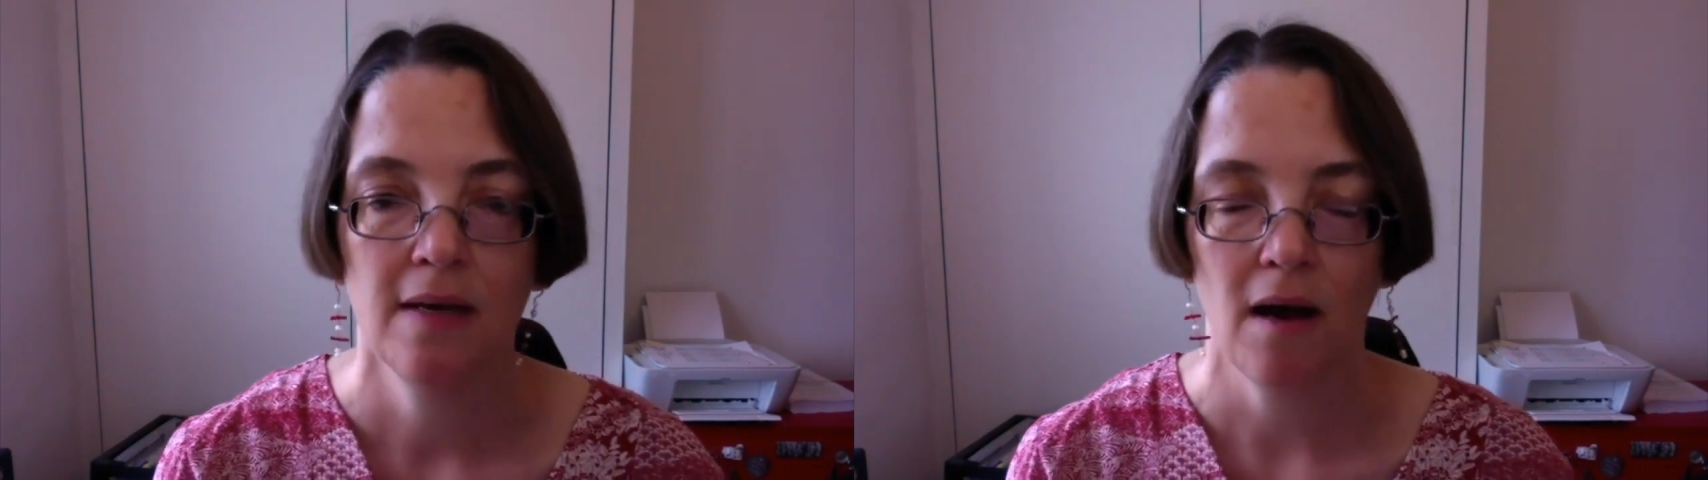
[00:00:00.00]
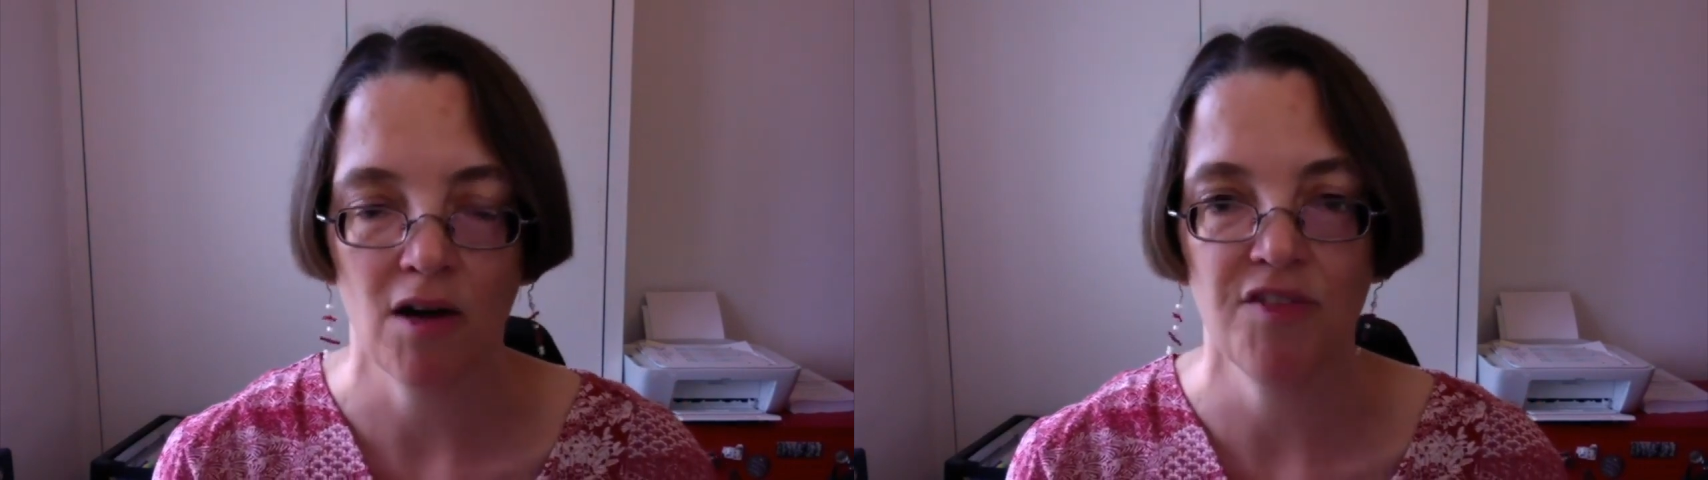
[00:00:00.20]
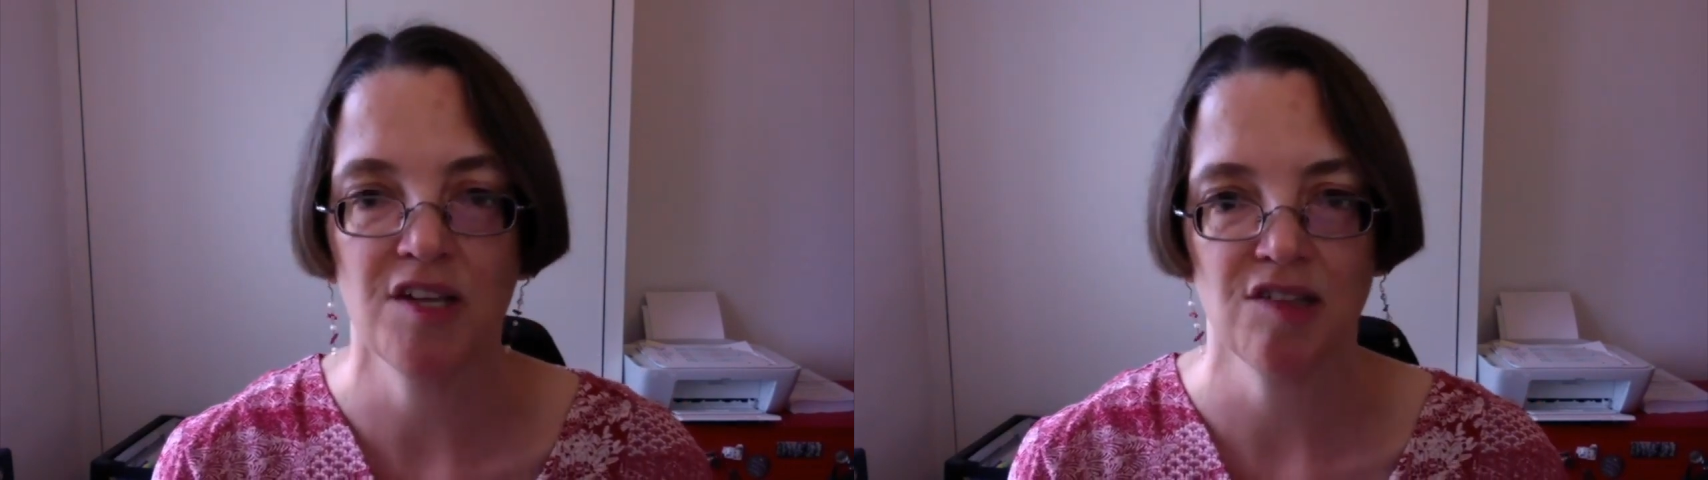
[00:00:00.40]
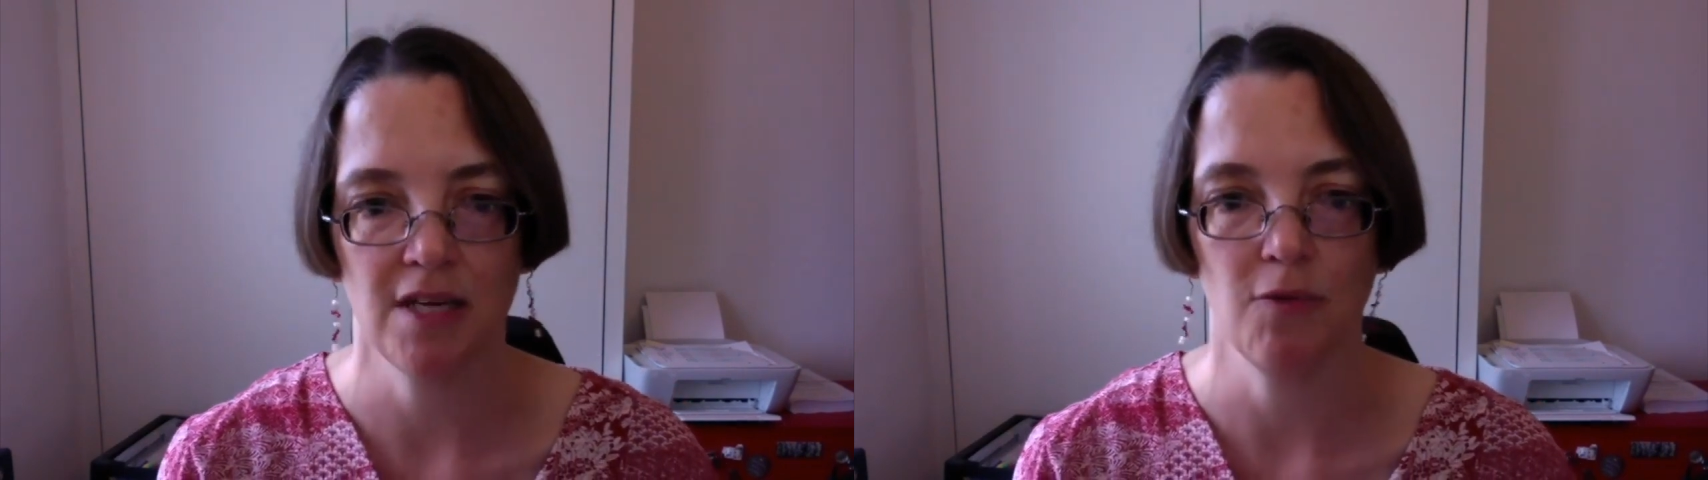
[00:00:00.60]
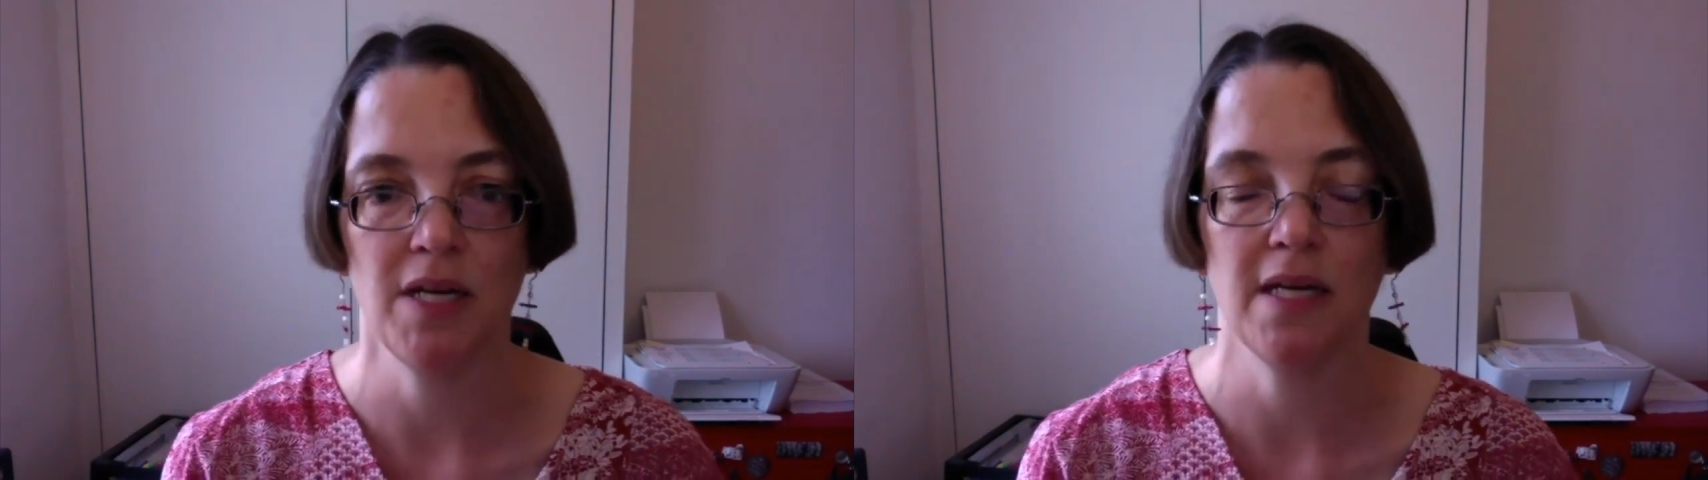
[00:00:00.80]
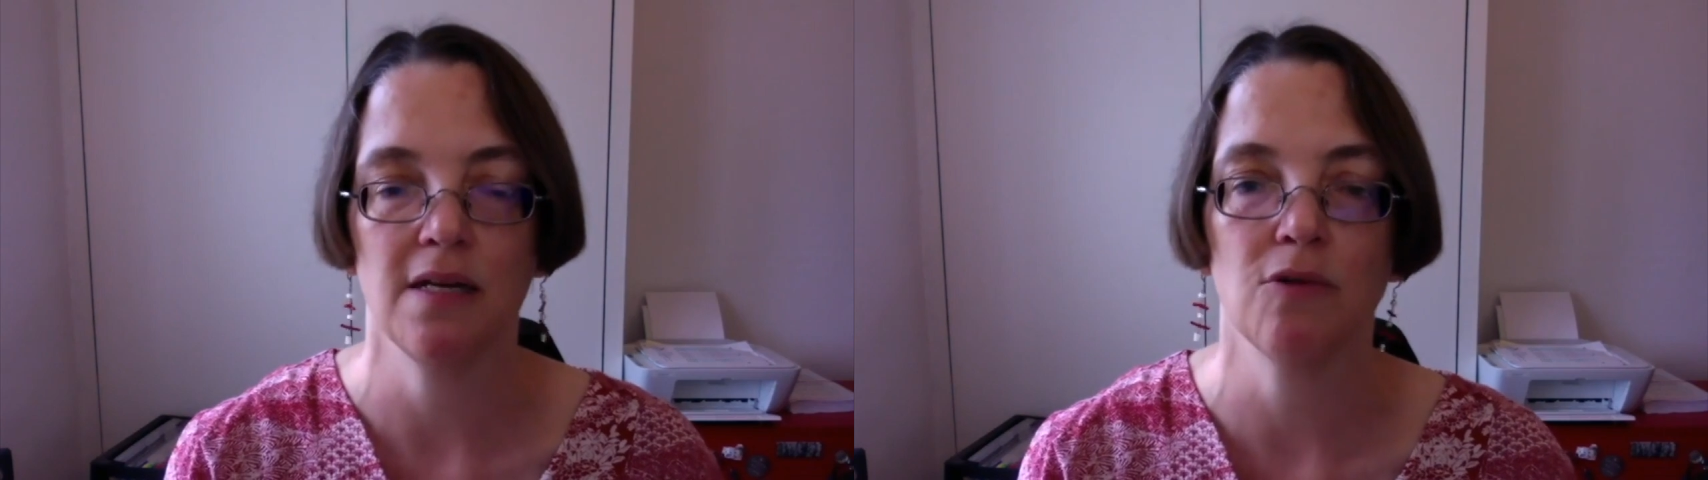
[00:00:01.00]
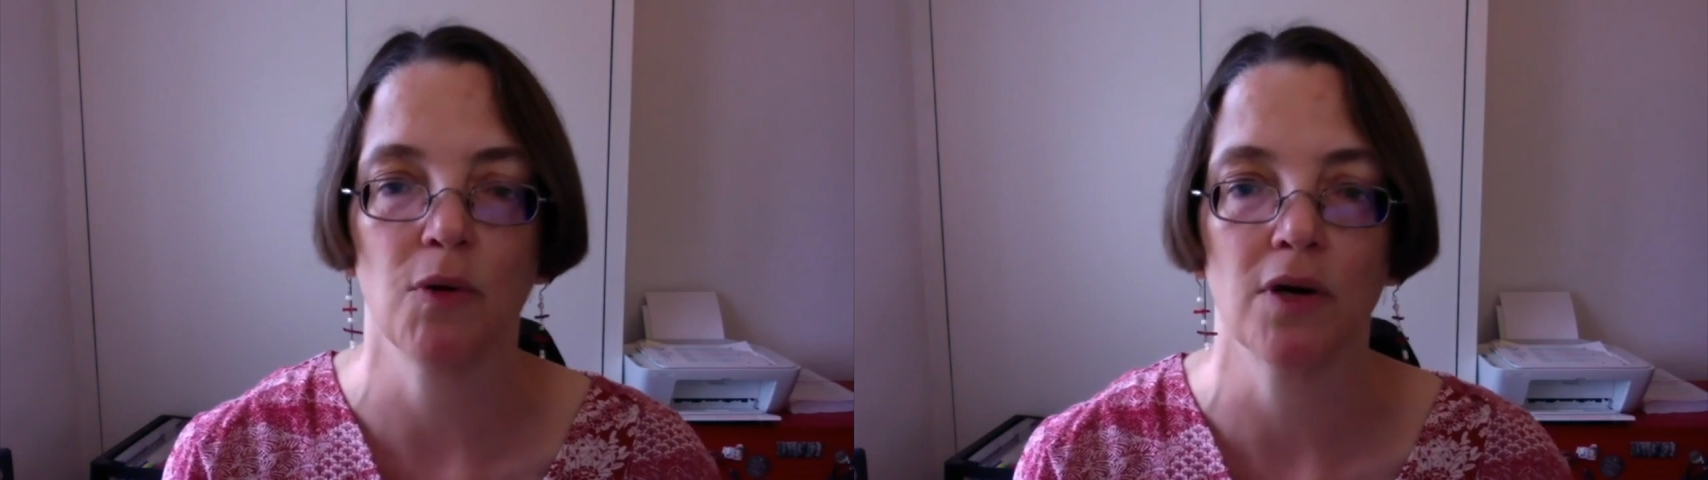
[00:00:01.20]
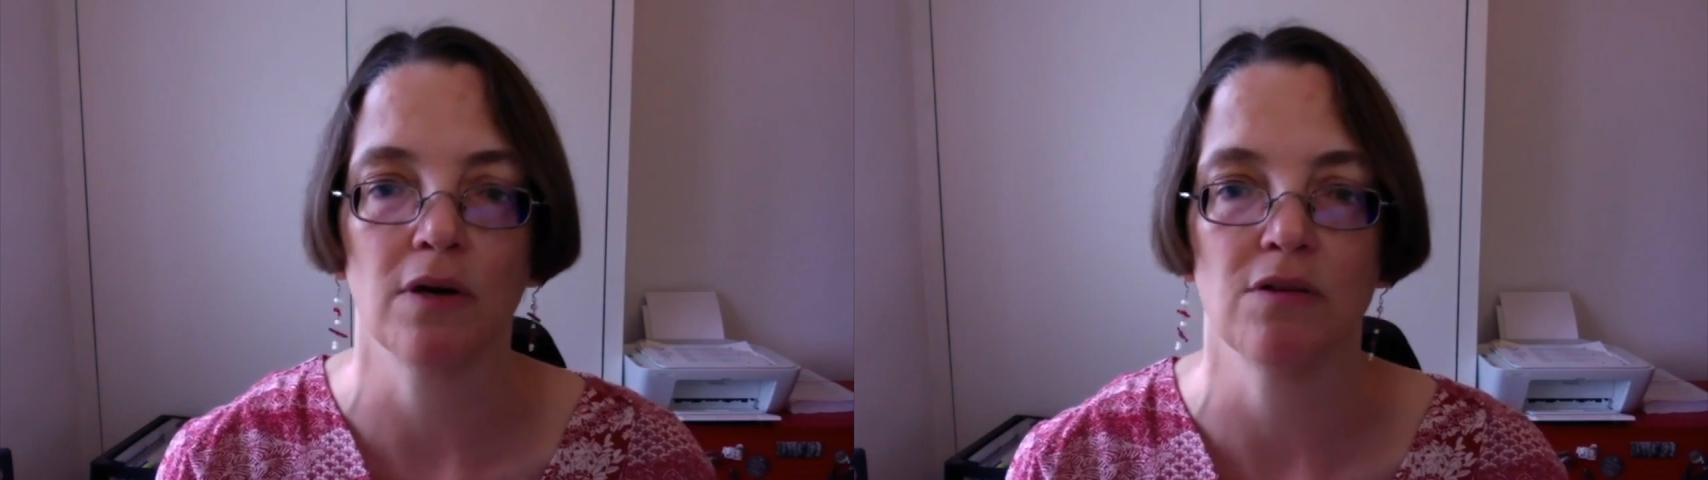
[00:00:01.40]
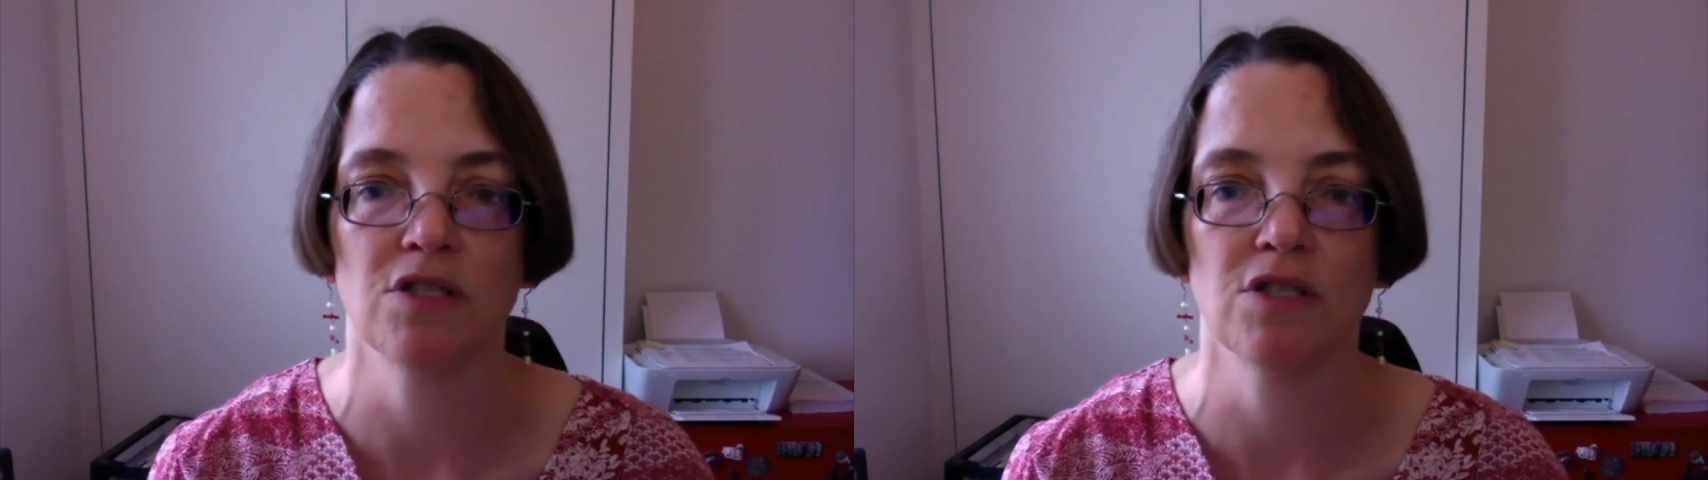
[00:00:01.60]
Obviously, we needed workers